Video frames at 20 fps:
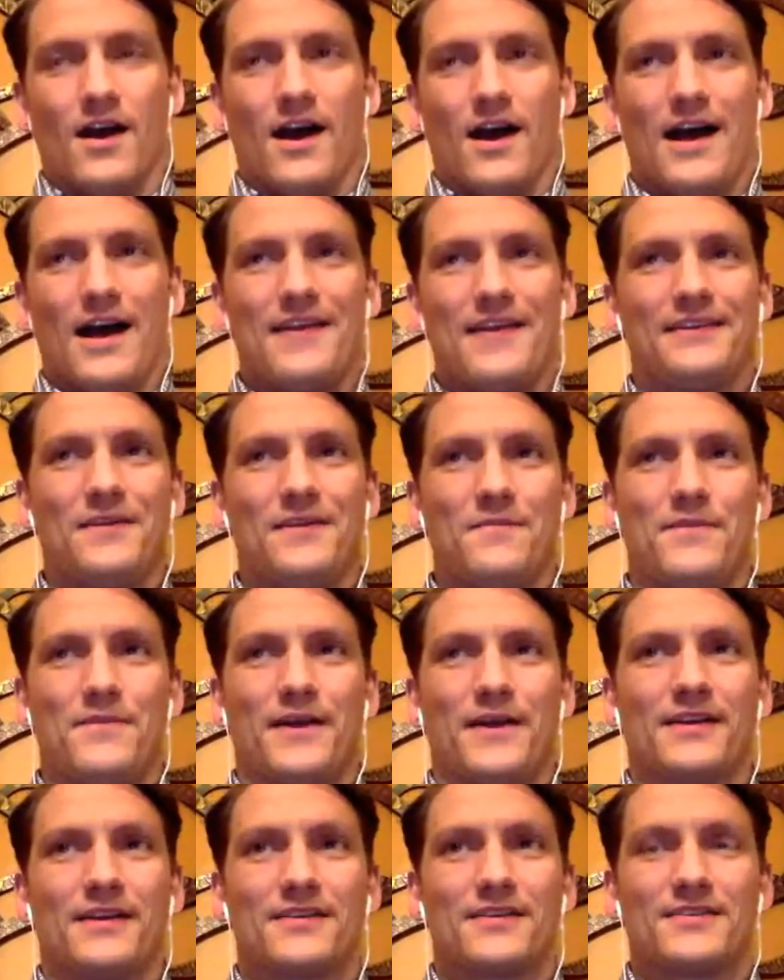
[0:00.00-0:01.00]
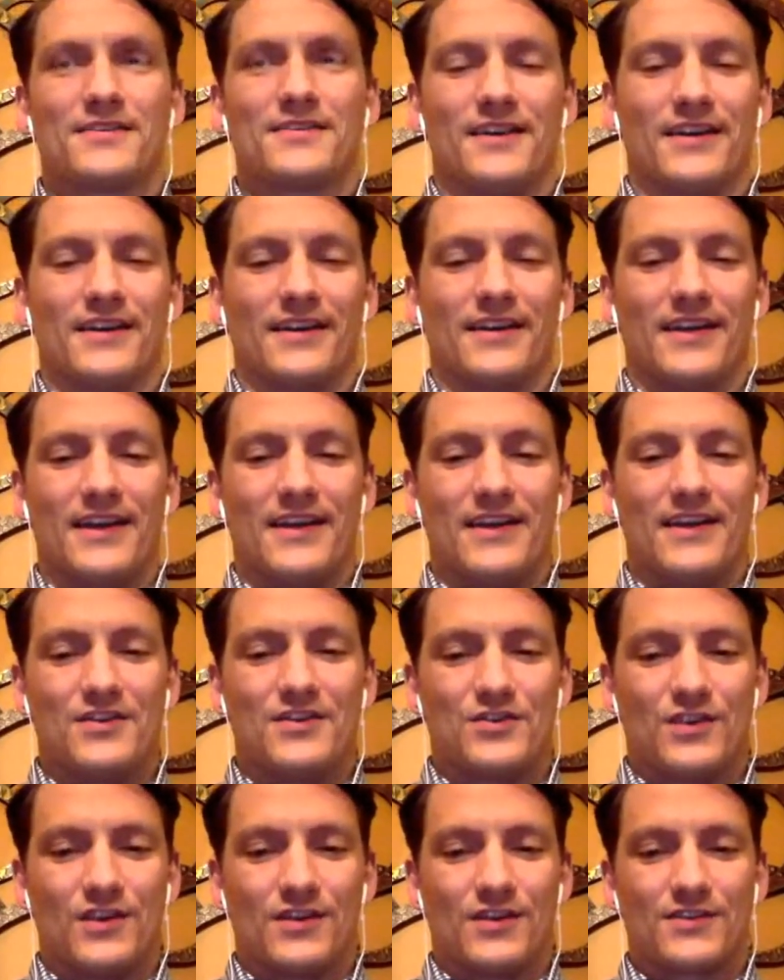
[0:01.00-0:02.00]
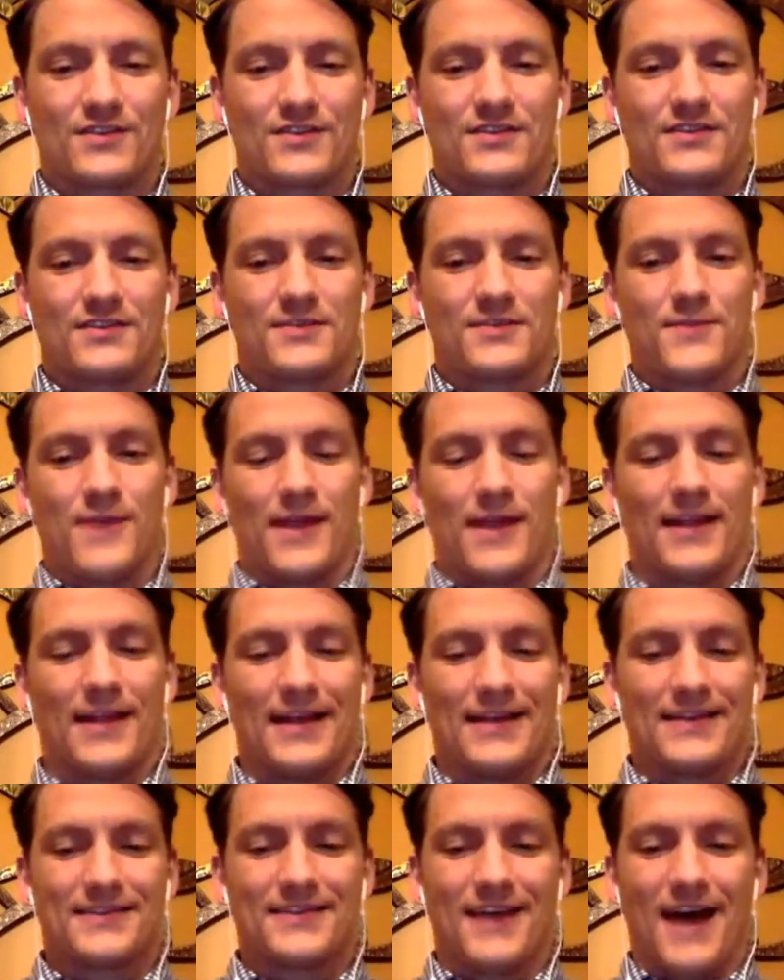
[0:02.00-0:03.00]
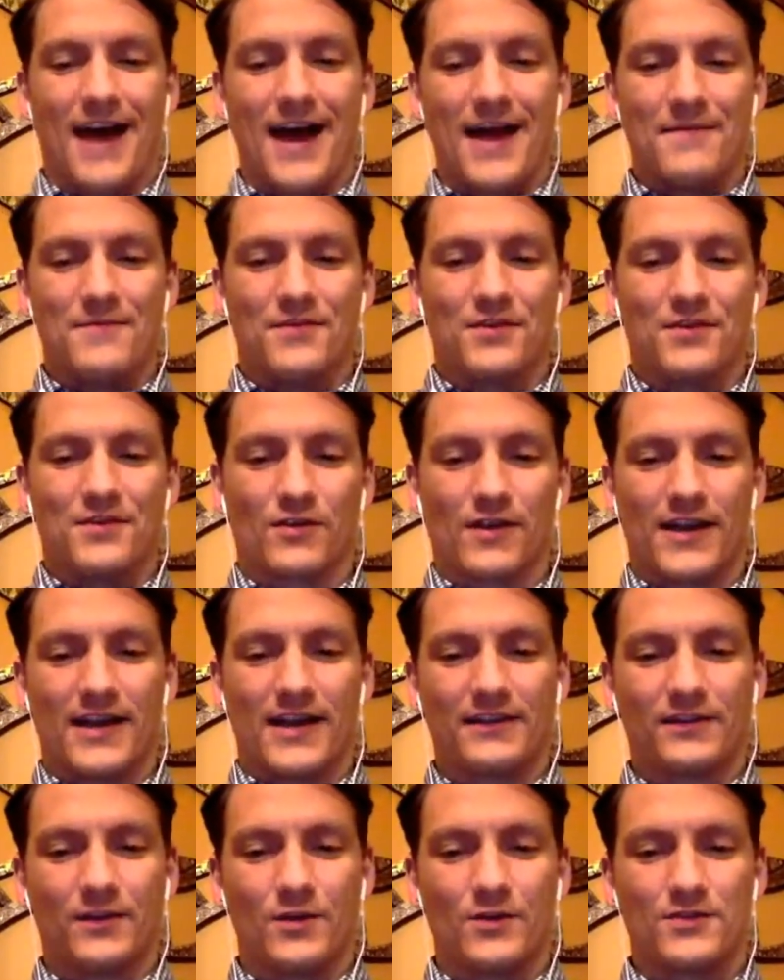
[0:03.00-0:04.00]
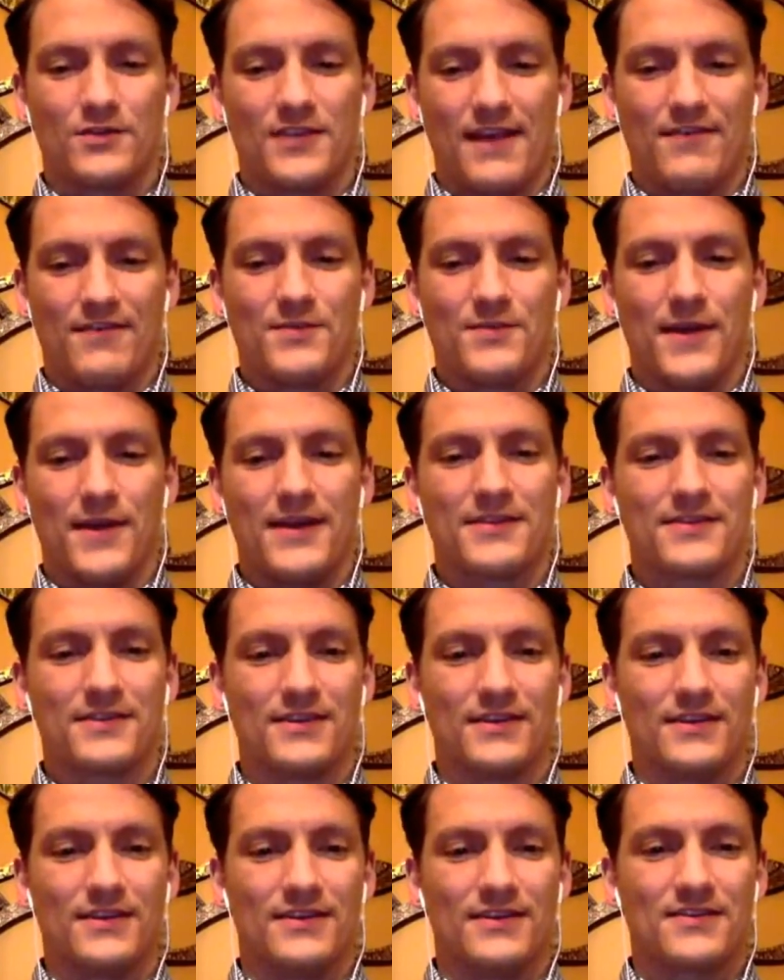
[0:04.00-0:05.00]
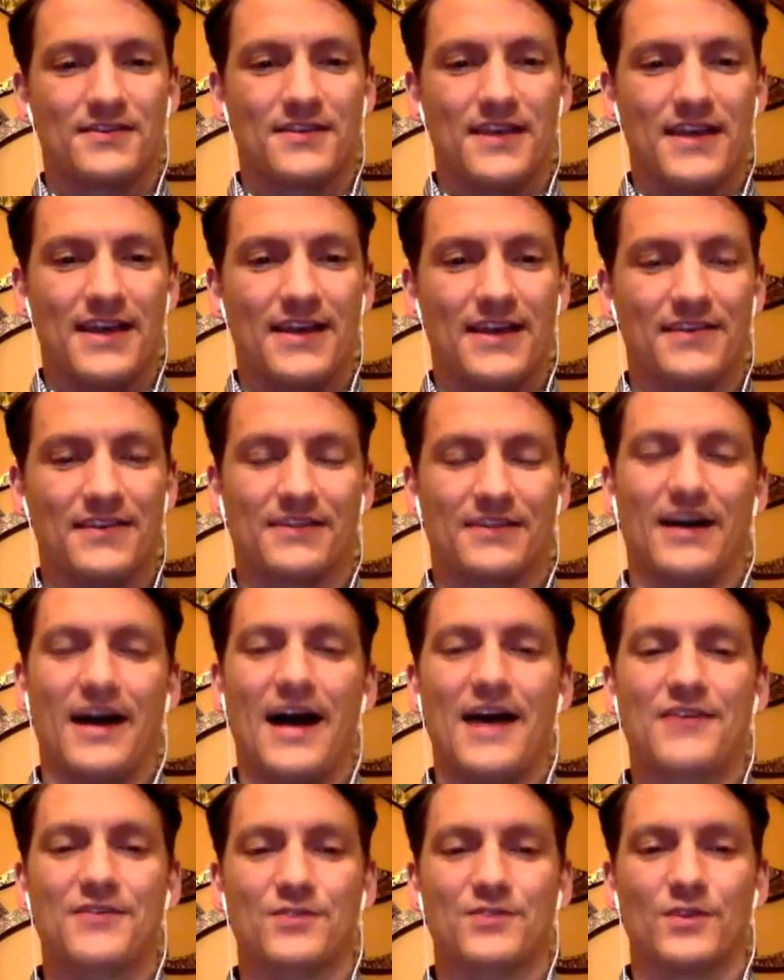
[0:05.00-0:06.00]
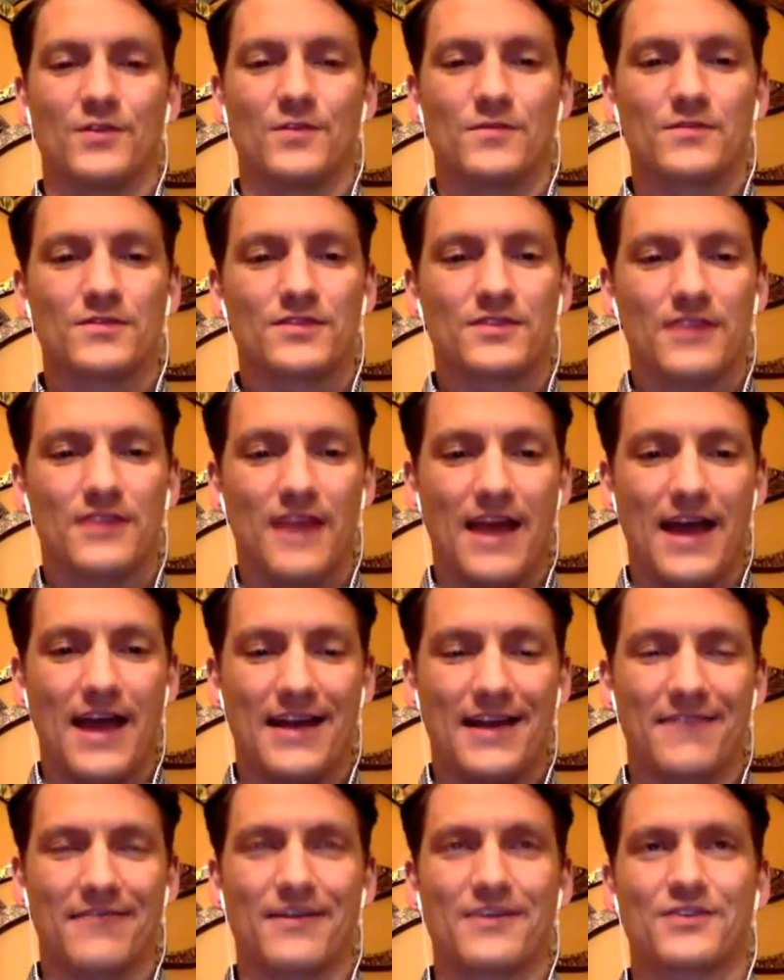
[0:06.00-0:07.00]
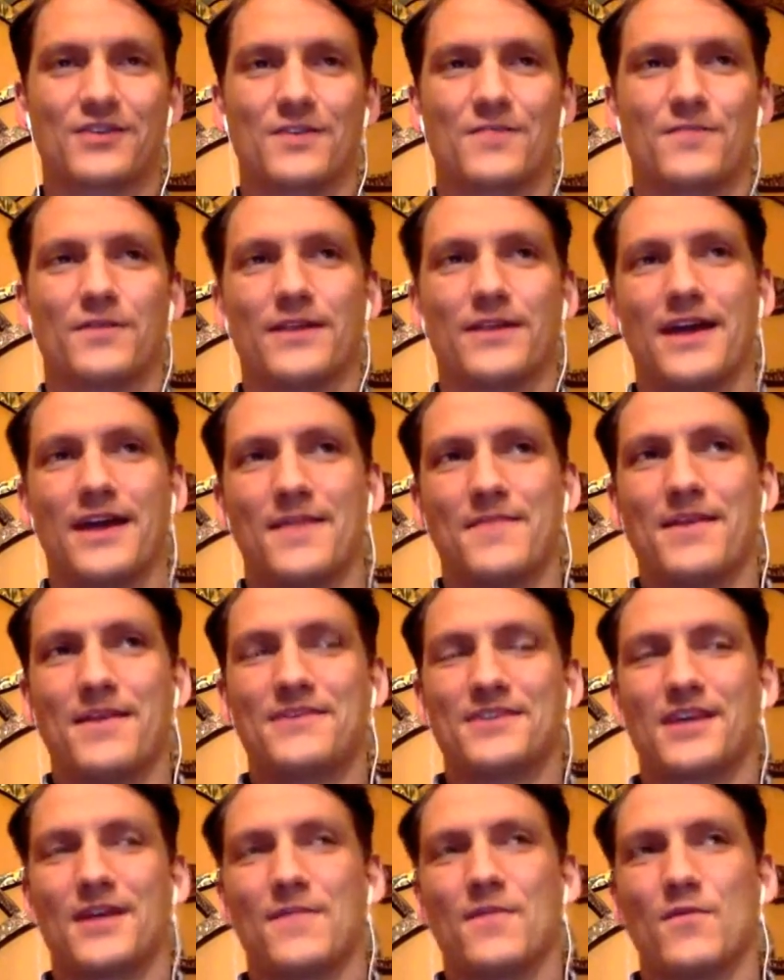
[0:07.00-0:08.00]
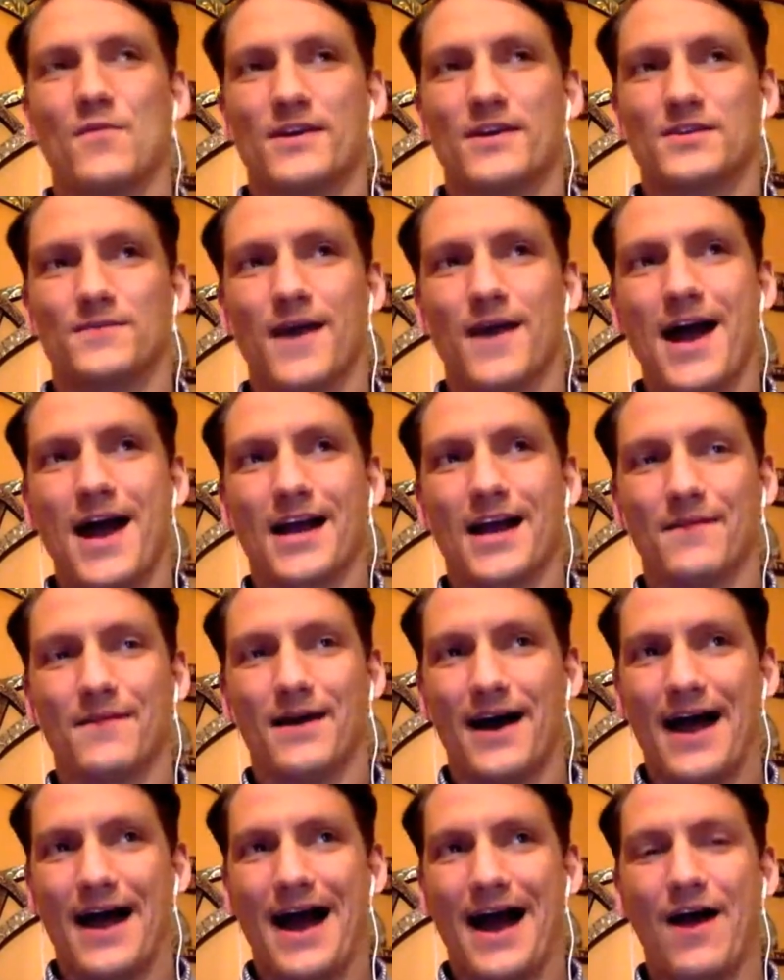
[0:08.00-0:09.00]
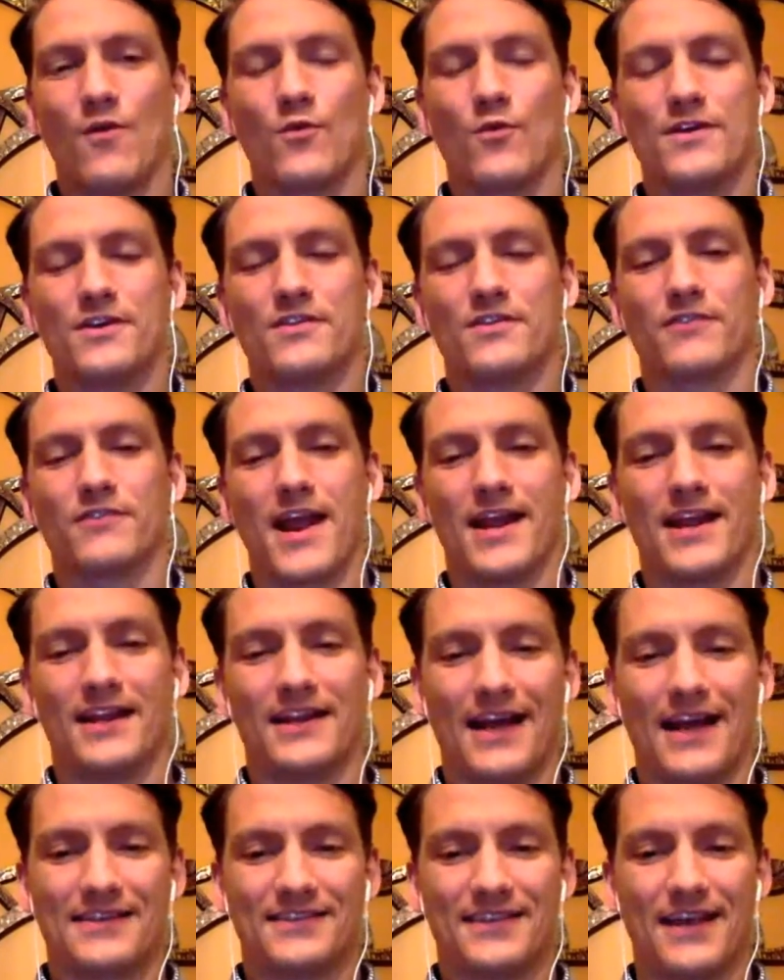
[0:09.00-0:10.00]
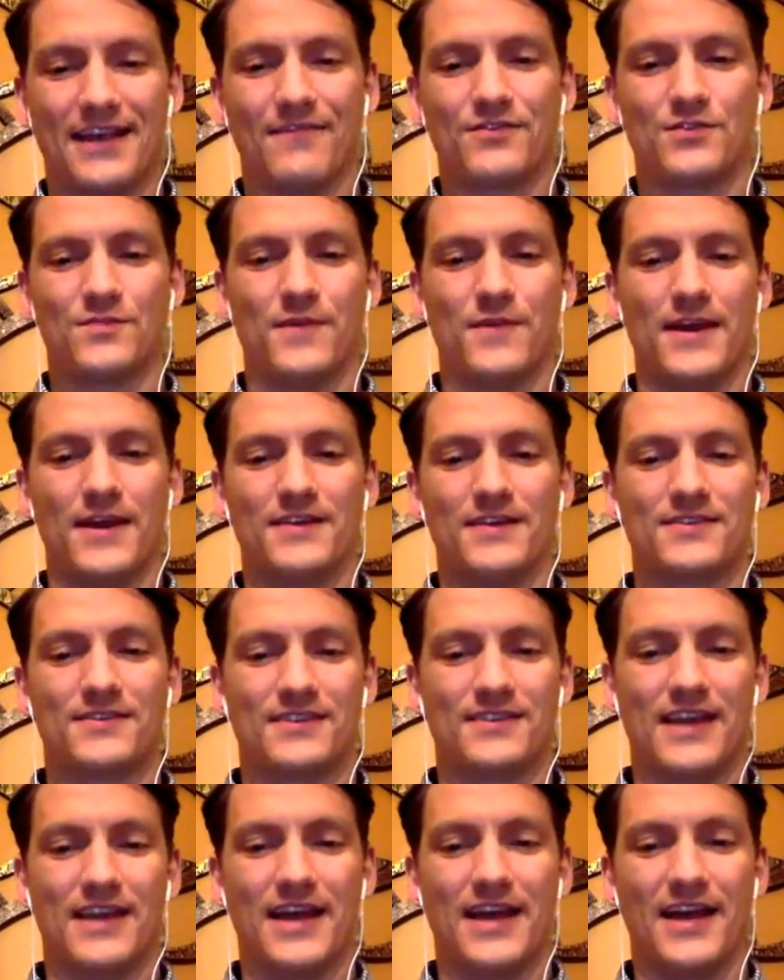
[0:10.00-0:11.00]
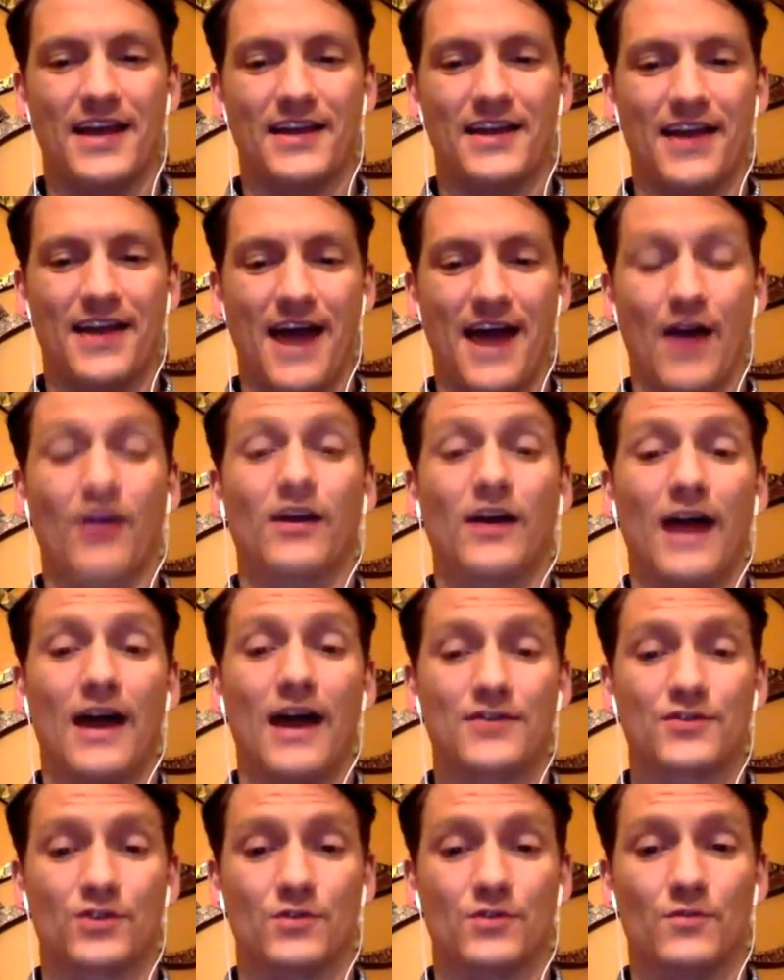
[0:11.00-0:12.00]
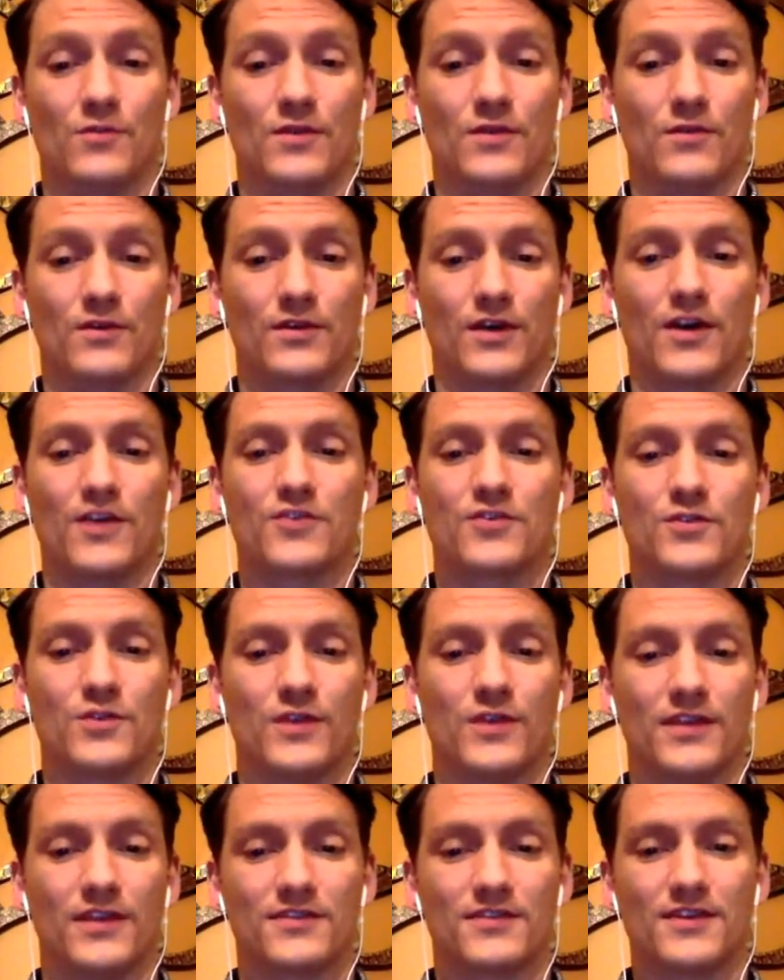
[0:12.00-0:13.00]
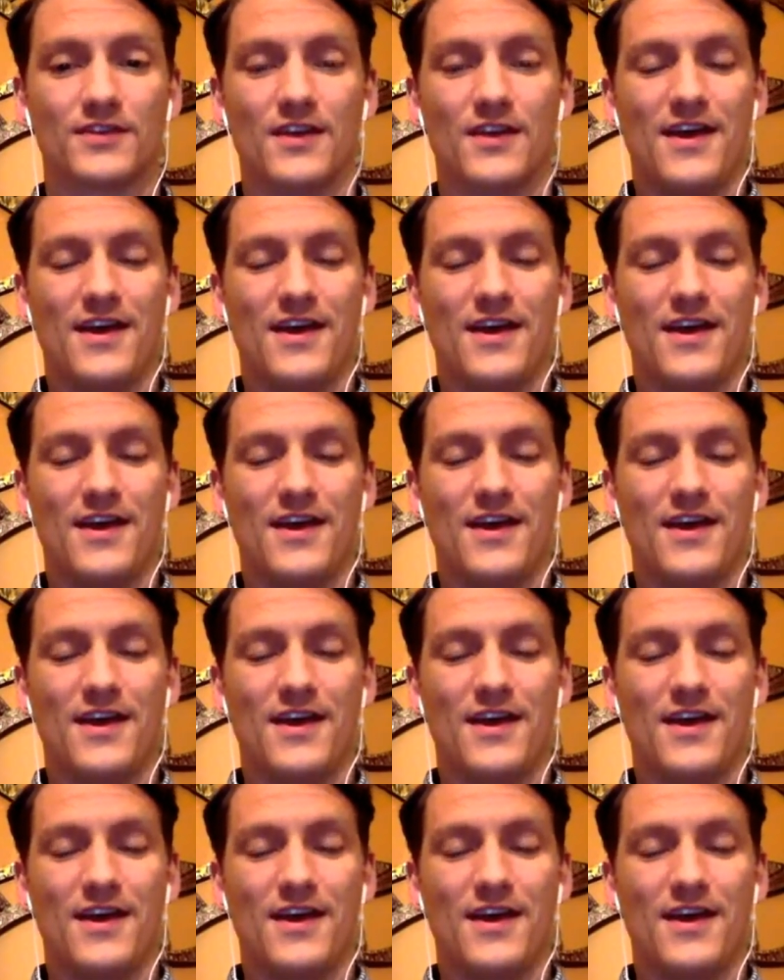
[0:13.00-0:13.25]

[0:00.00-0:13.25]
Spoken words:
I think the biggest thing is just spending that time to create those safe spaces in the classrooms. And I recently put out a piece a couple of weeks back about how we created that safe space in our classroom with our students.